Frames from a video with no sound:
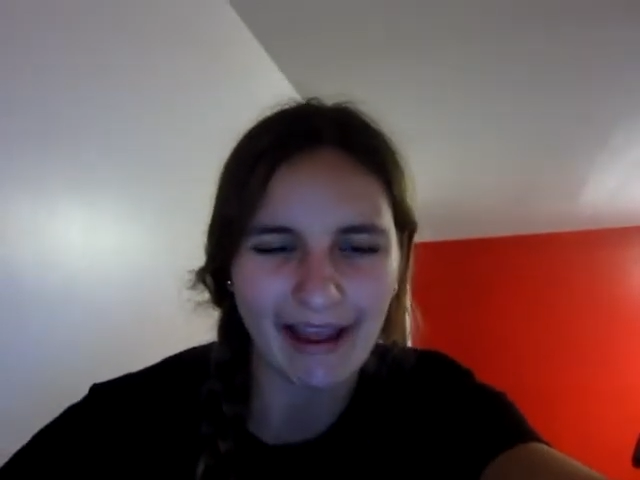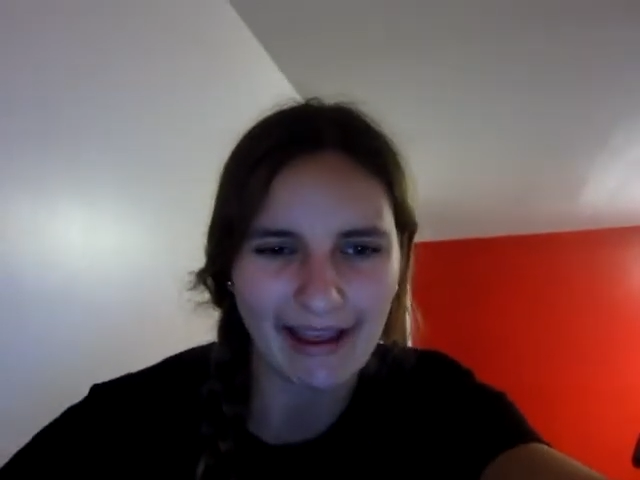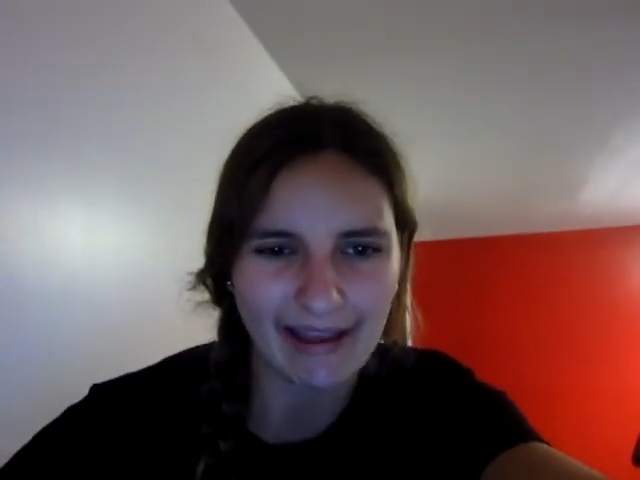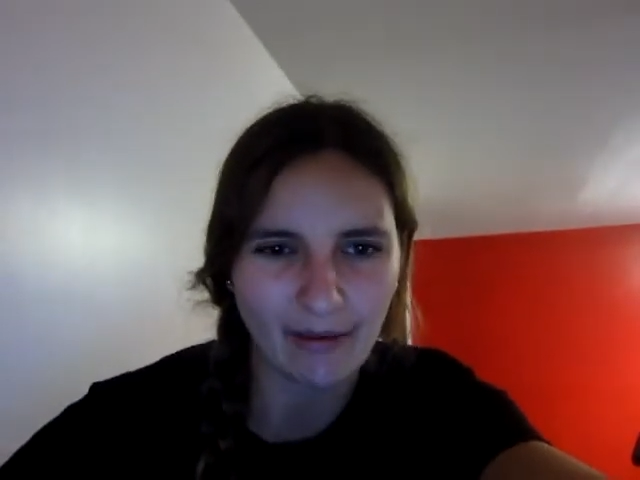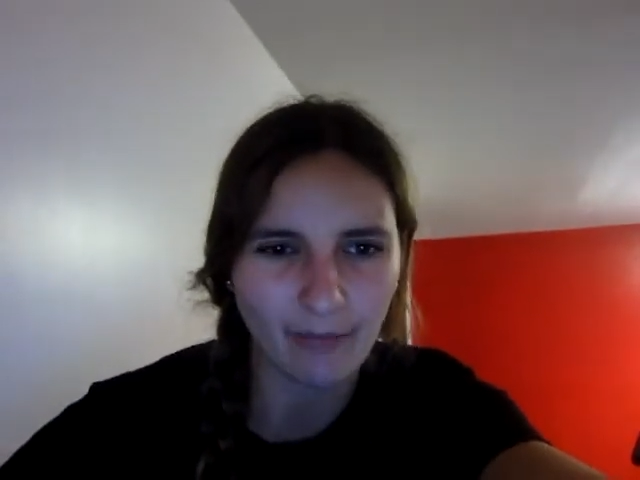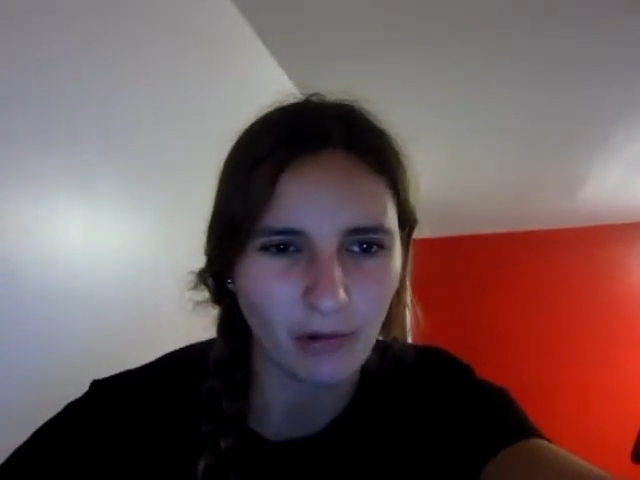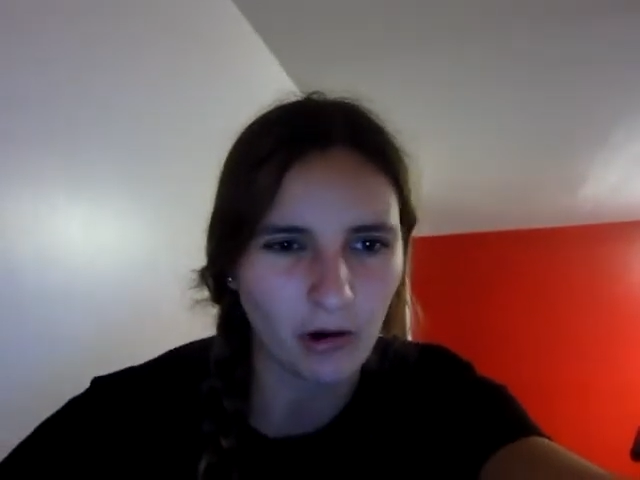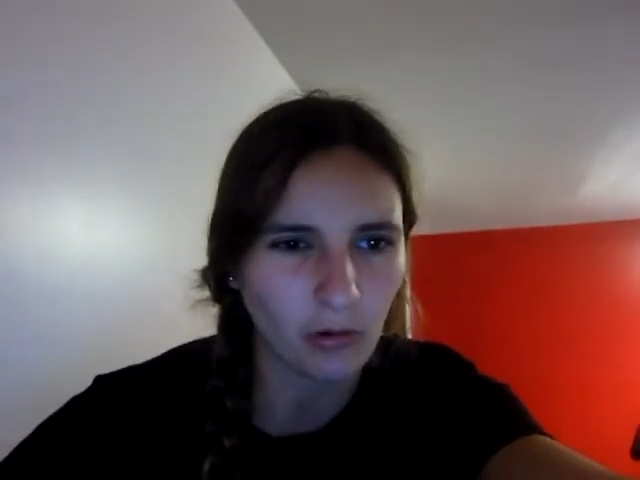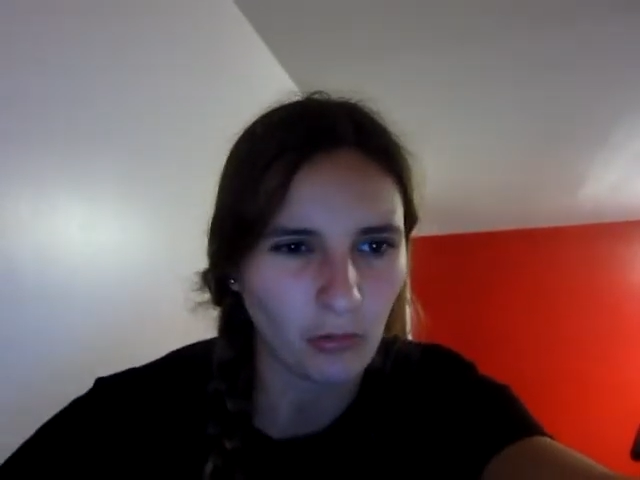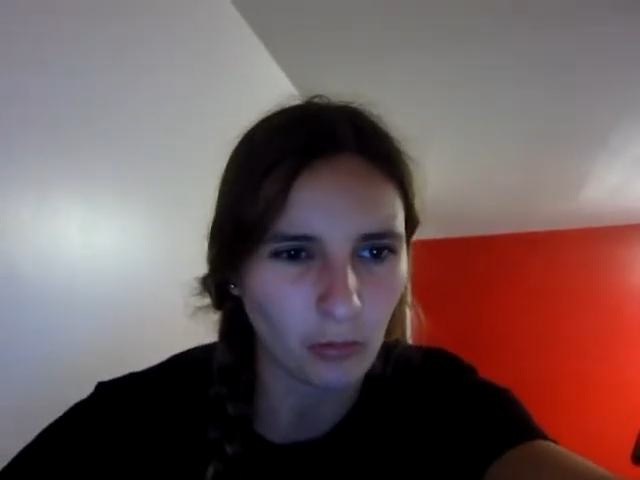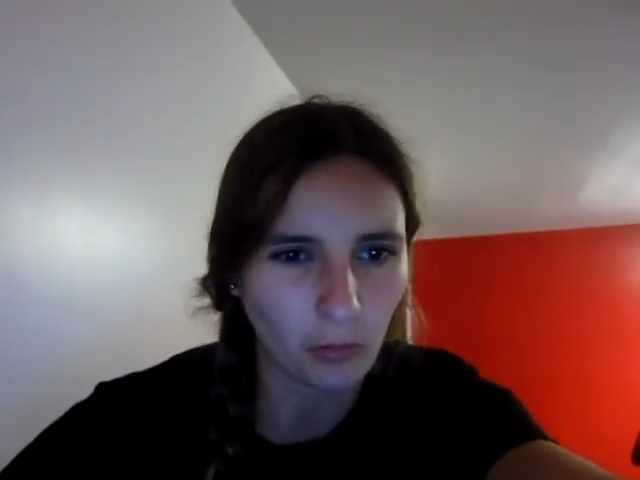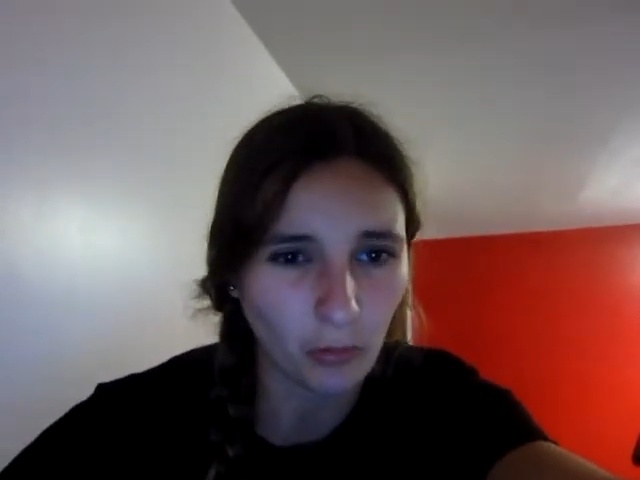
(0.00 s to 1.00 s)
am,
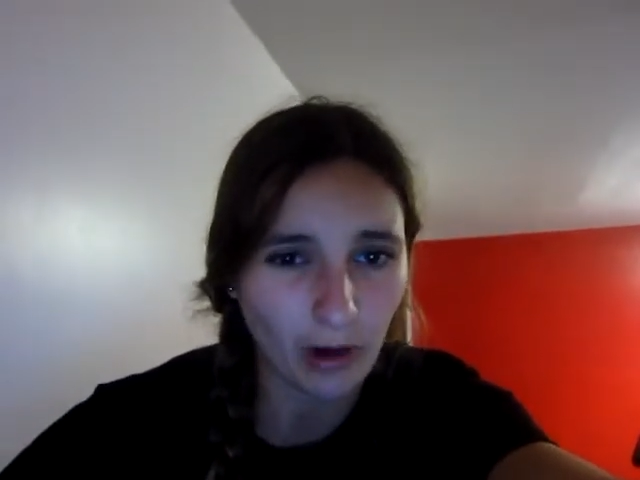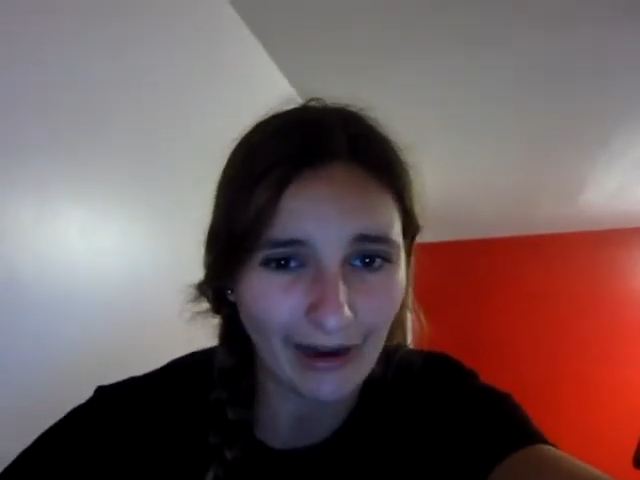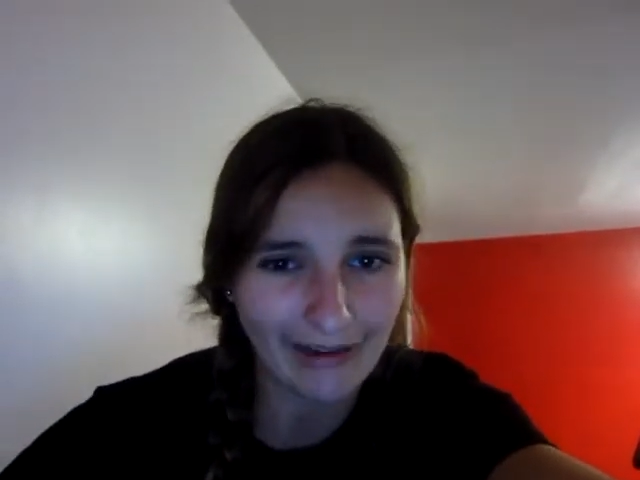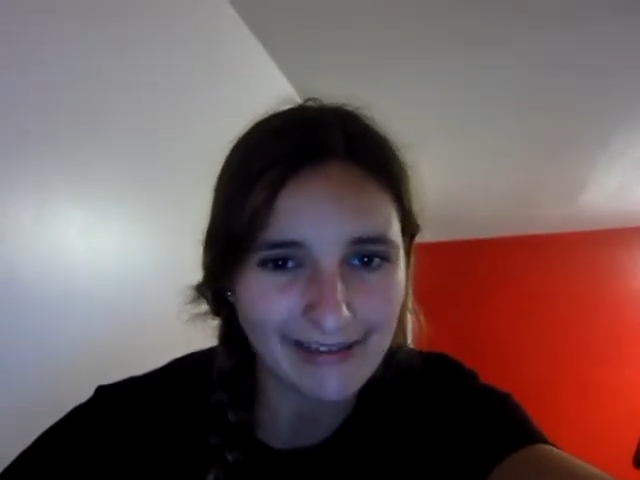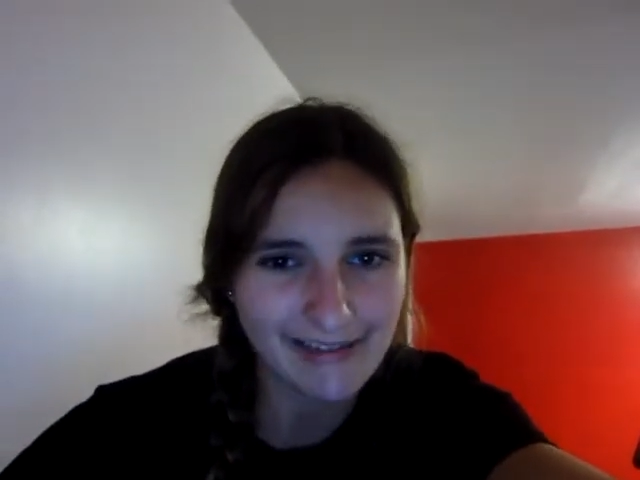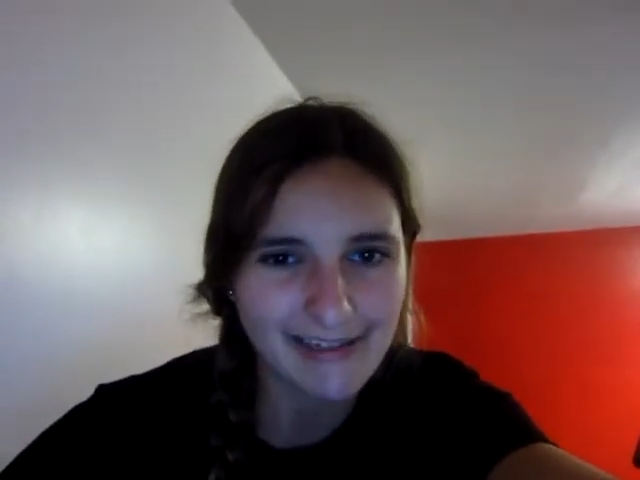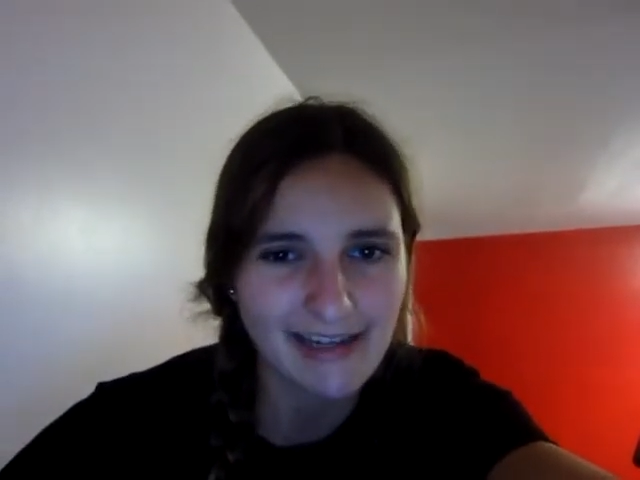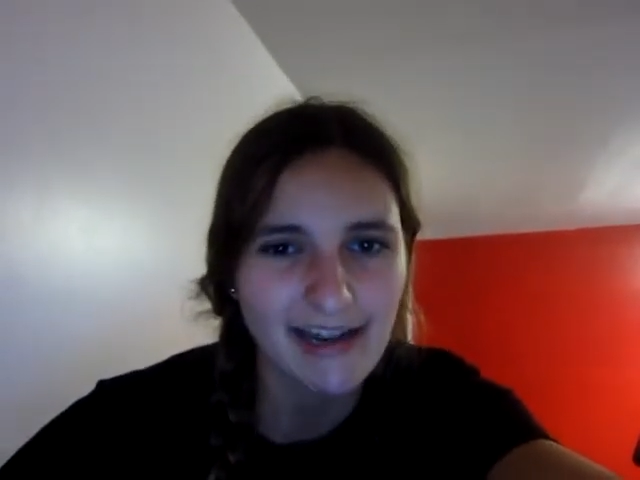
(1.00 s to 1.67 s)
right?